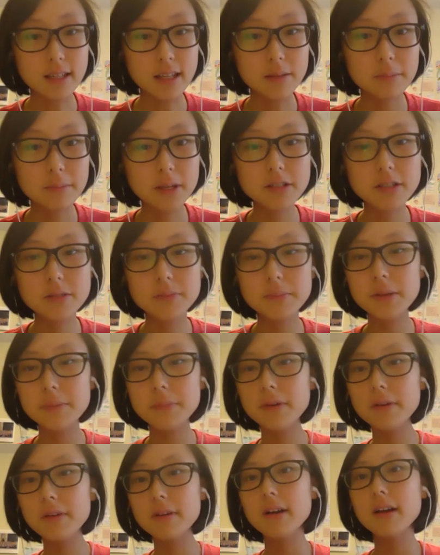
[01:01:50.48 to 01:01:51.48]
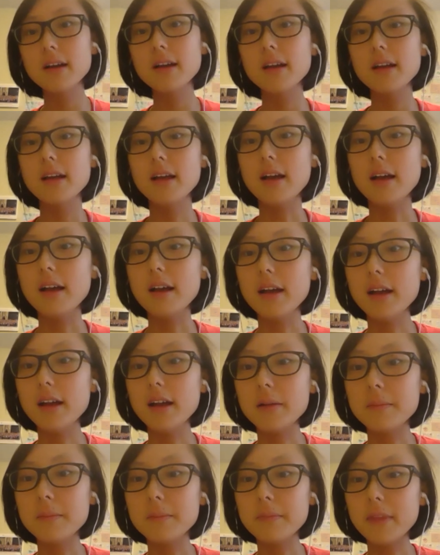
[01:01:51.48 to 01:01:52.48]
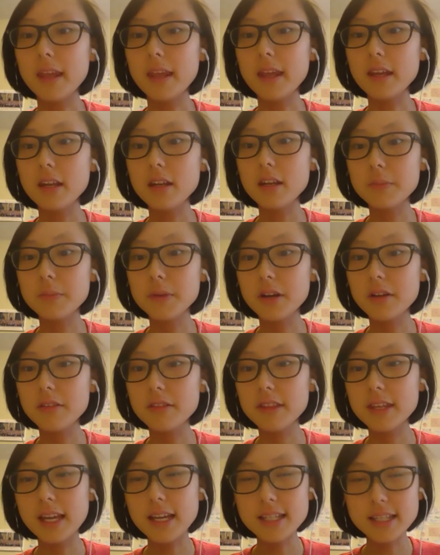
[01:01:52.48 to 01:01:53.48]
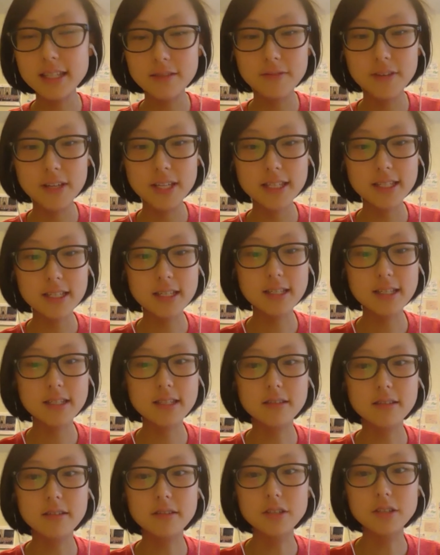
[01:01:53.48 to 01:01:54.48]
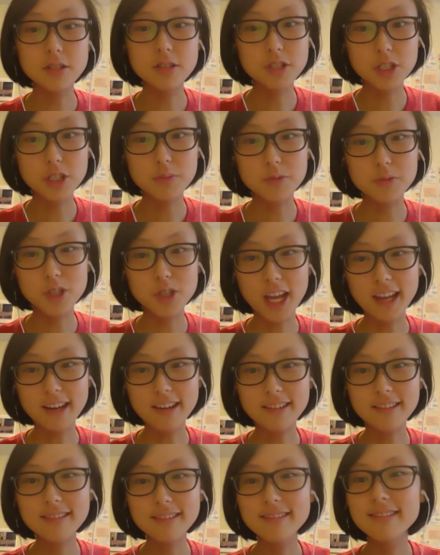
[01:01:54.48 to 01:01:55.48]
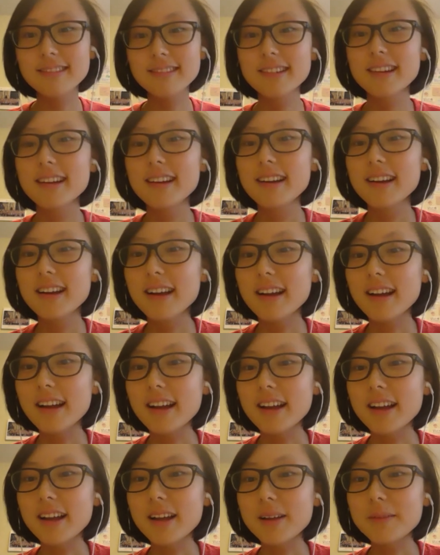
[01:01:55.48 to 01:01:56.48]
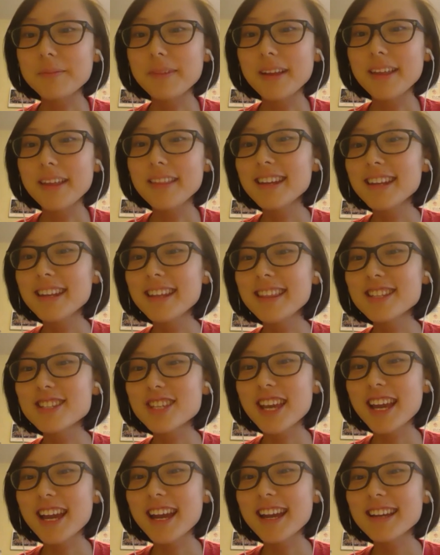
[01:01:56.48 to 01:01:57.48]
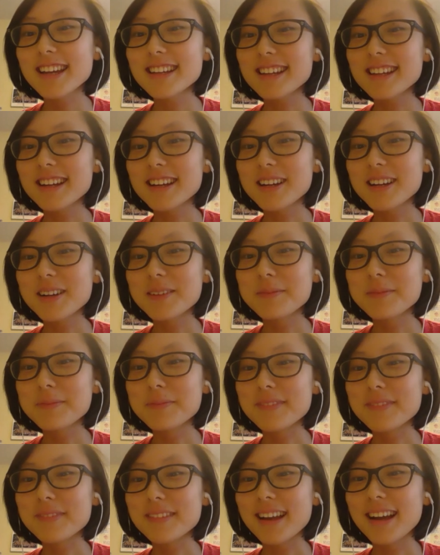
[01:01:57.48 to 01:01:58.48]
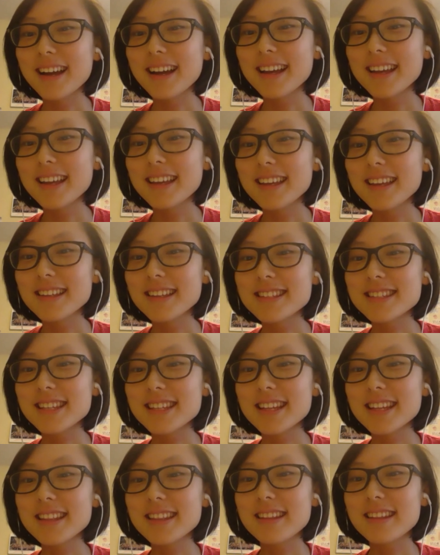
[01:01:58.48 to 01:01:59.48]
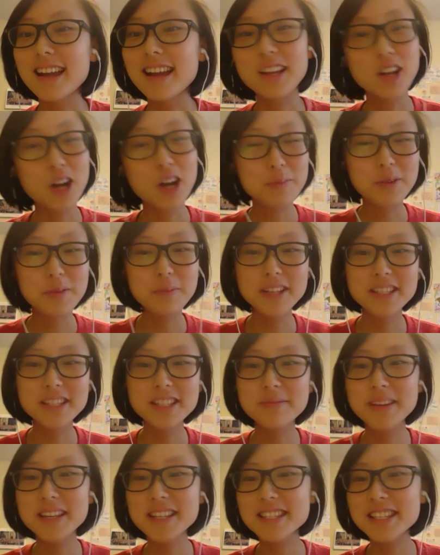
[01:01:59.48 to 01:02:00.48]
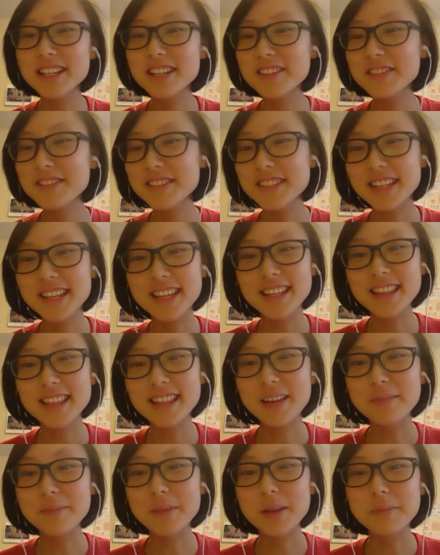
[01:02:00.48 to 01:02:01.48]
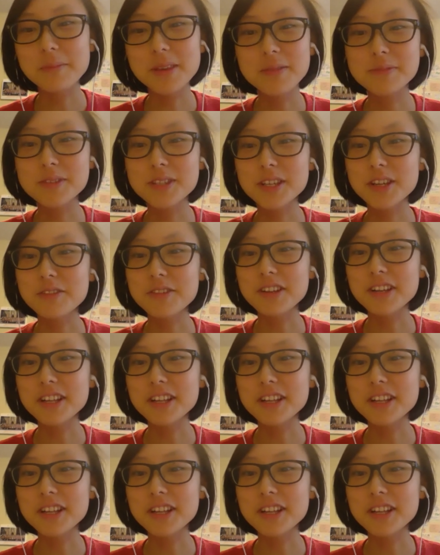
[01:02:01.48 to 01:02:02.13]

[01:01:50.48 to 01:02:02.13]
and send an email to people. And it'll be on the SFSS YouTube channel. And then in the chat, I said I complimented myself, saying that